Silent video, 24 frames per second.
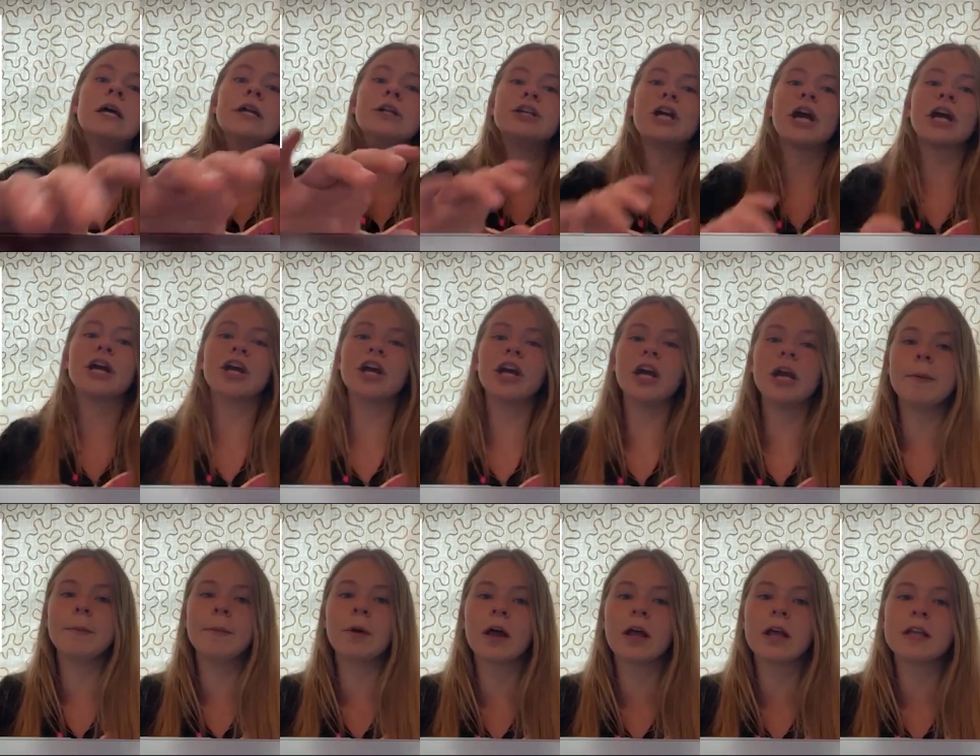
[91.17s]
Check your
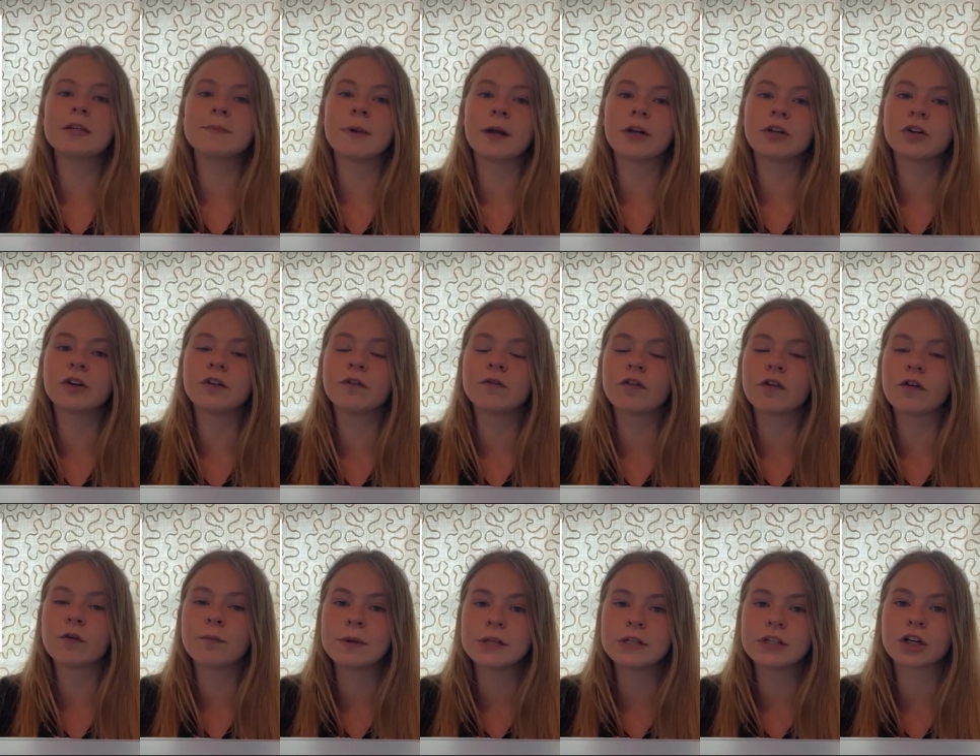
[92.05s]
email, especially
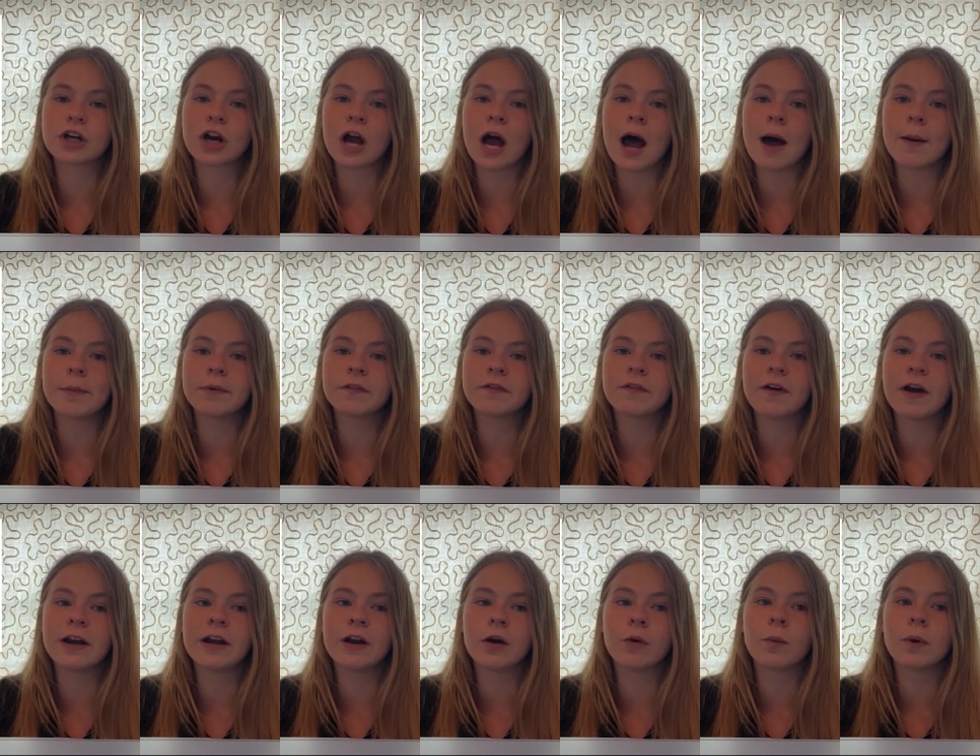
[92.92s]
from Mr. Cop, to
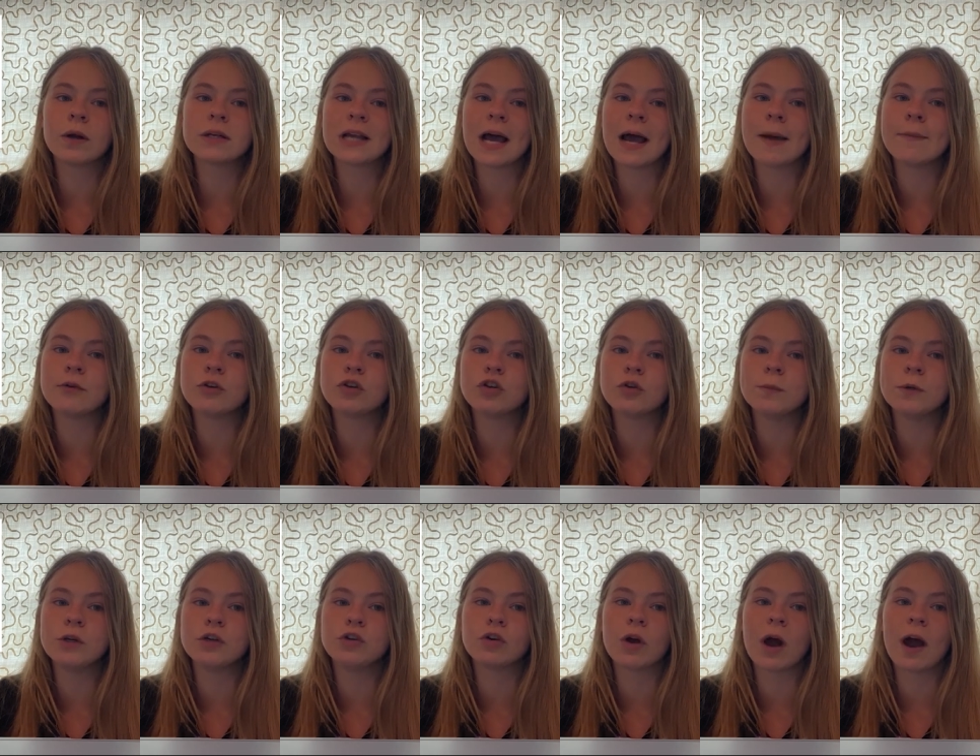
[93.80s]
find out what time you should
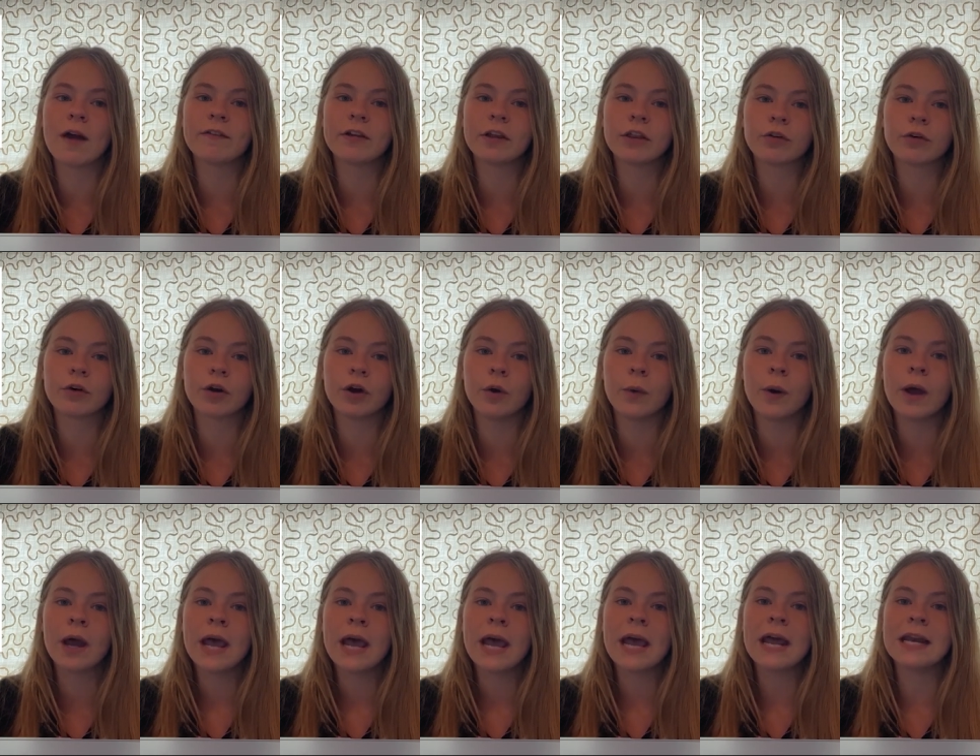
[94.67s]
be driving
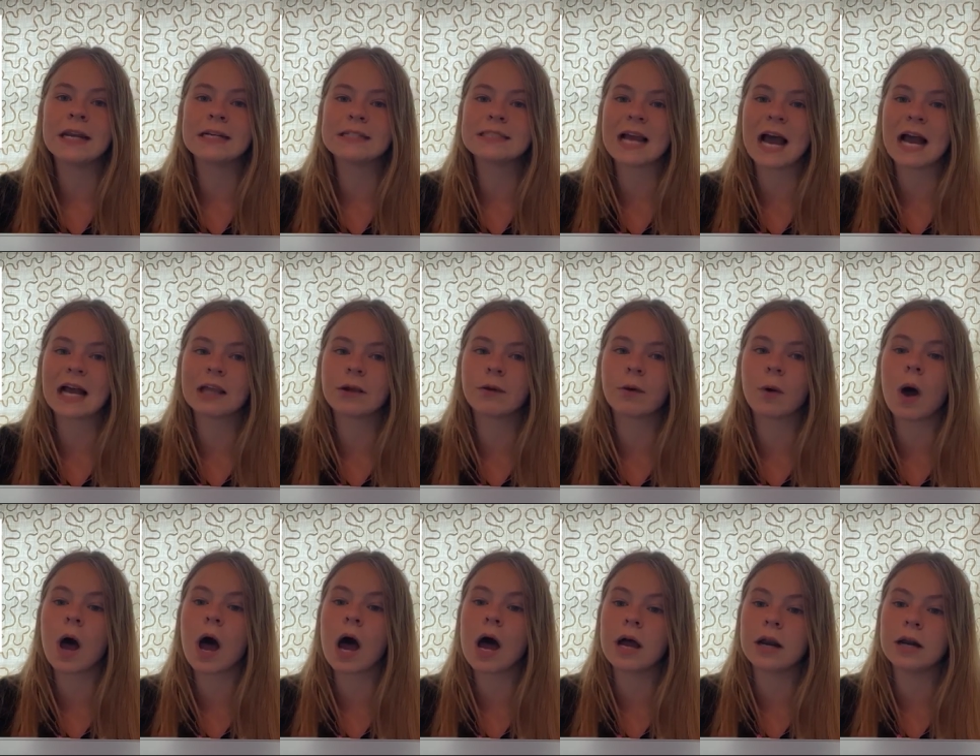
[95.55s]
through and exactly
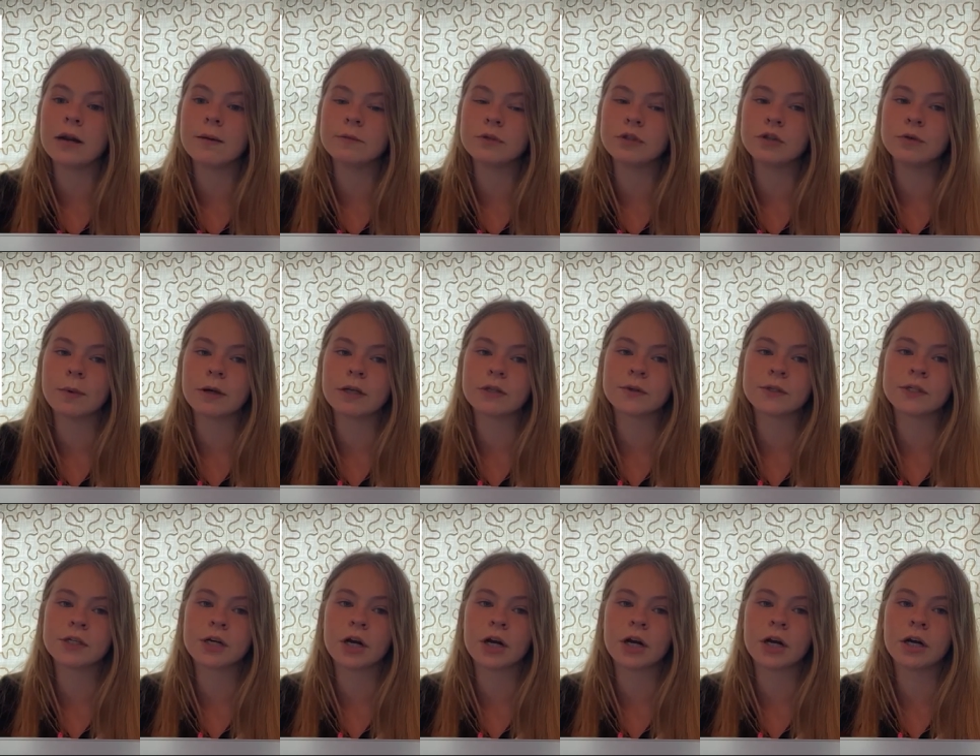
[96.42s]
what items you must
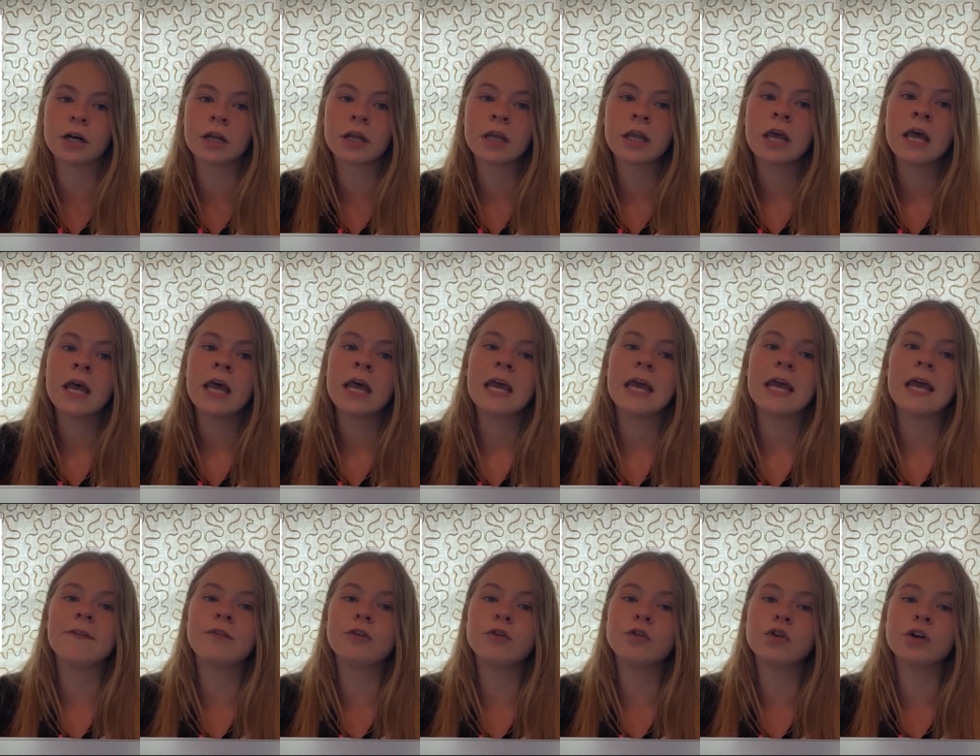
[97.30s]
return.
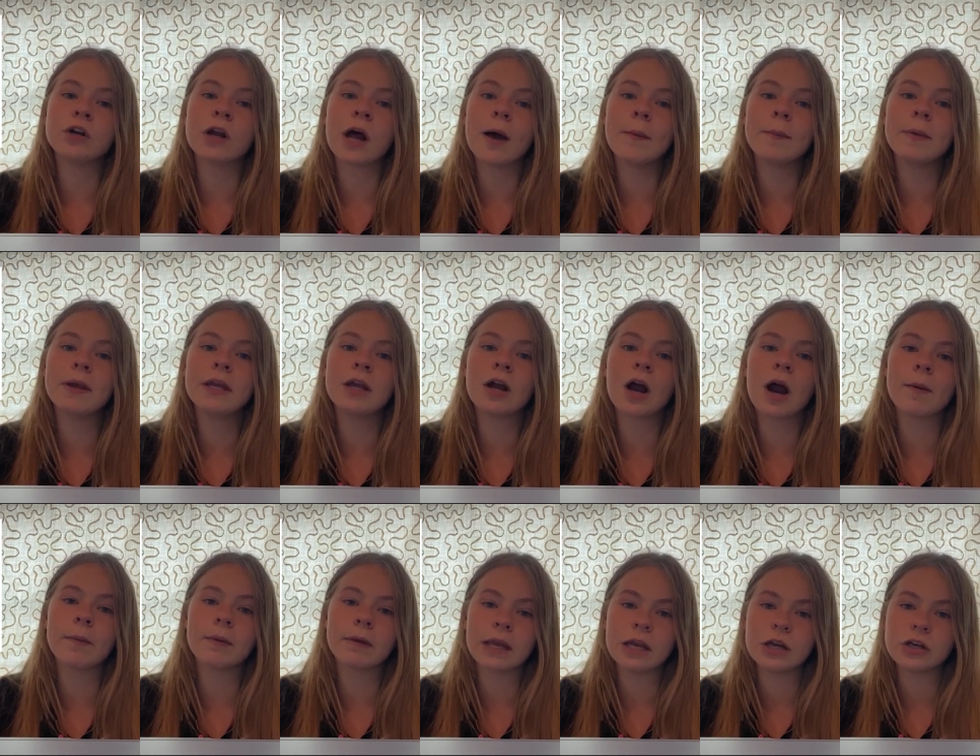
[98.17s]
If you do not meet your
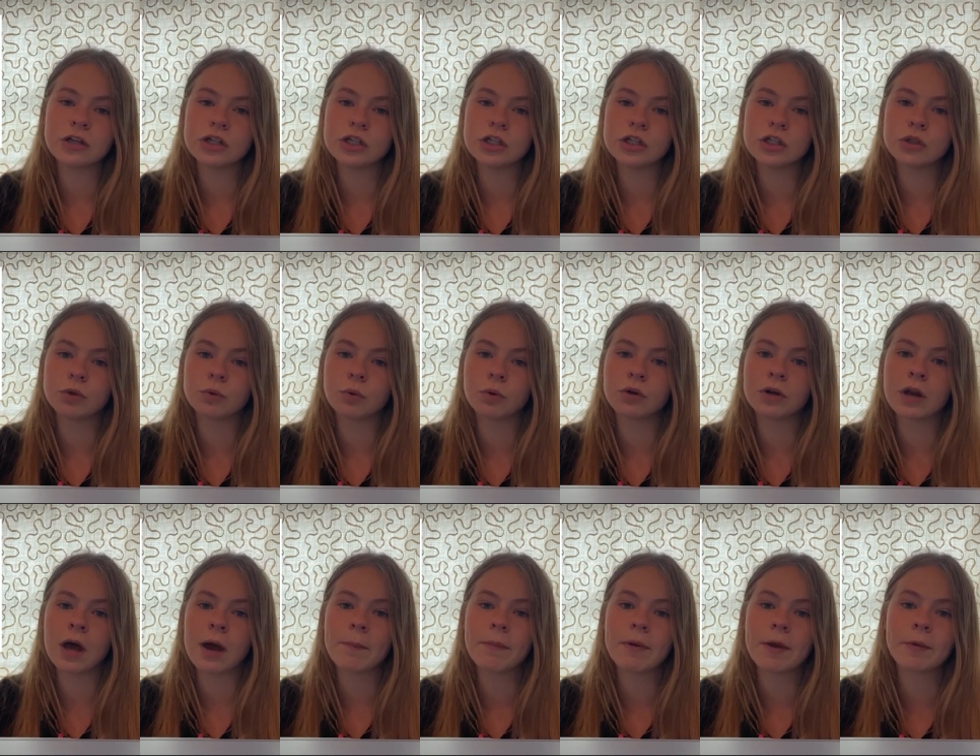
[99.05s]
obligations, you will
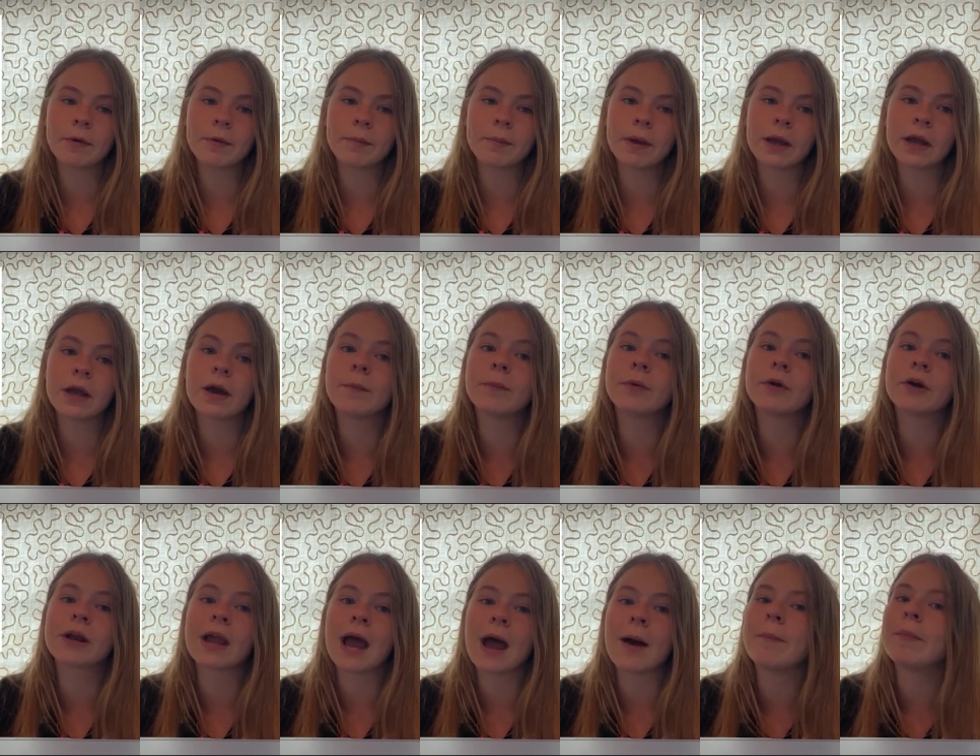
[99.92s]
not be able to pick up
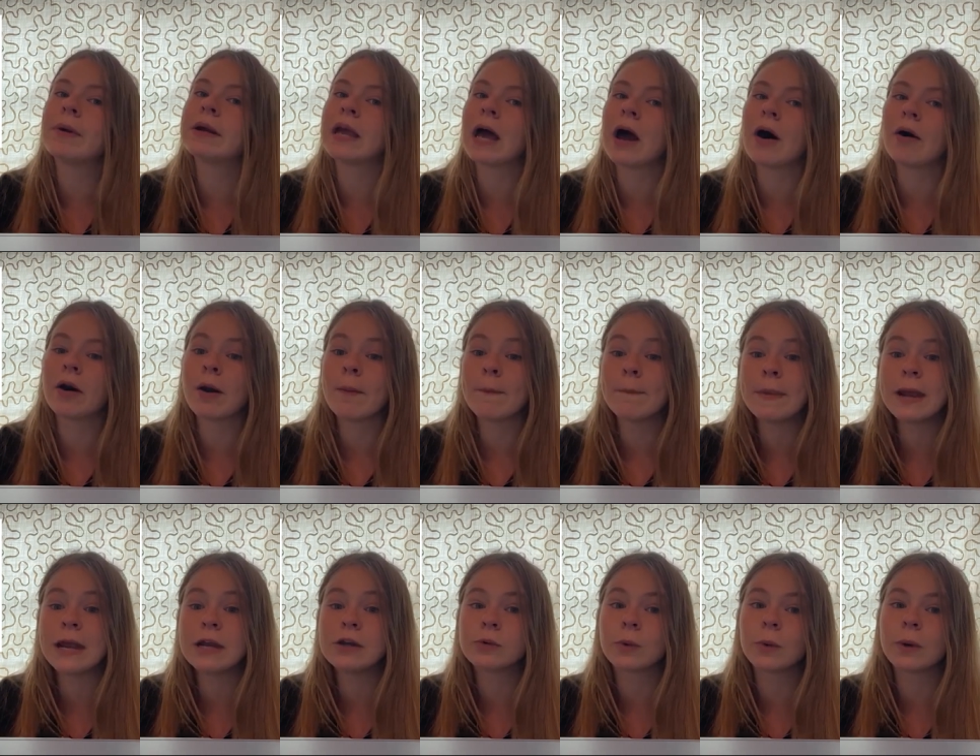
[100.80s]
your cap and gown on
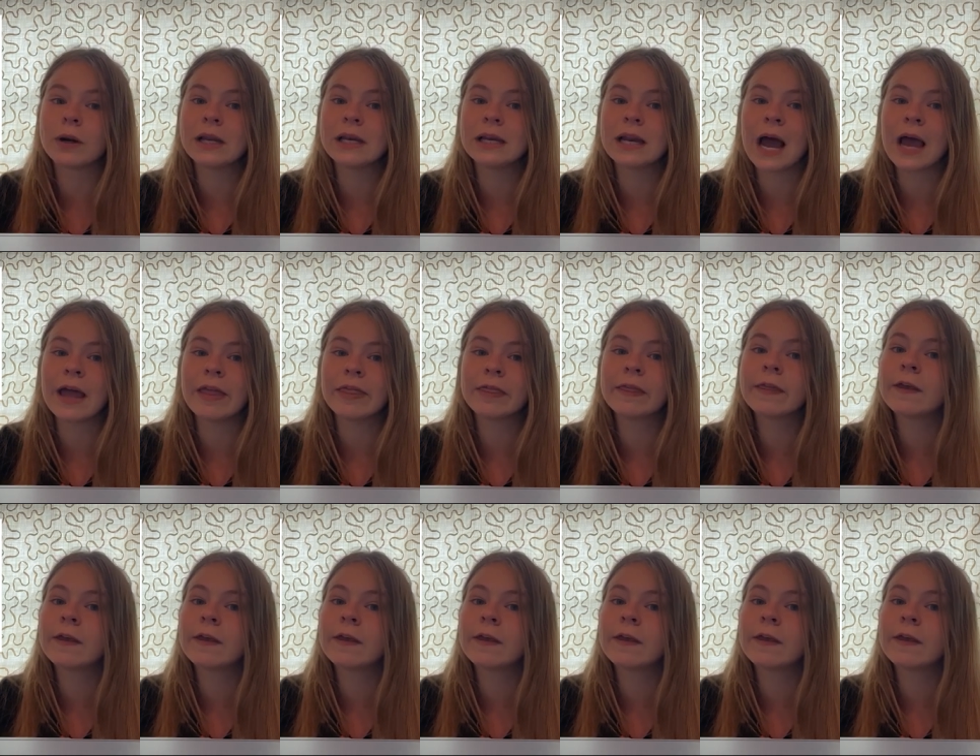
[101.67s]
May 29th.